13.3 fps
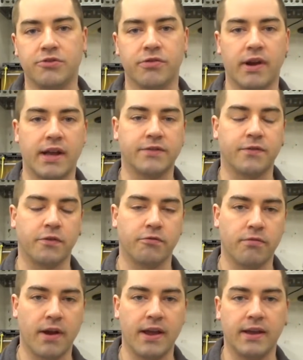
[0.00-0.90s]
transfer
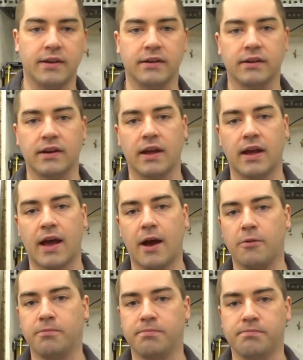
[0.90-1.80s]
rate and
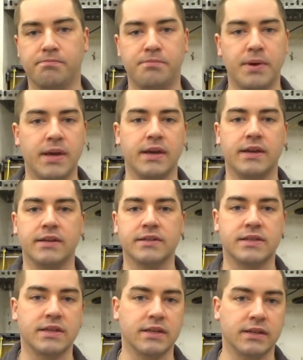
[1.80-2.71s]
how big
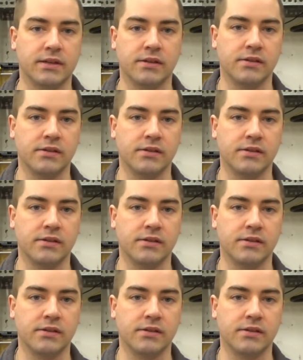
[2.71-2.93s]
is the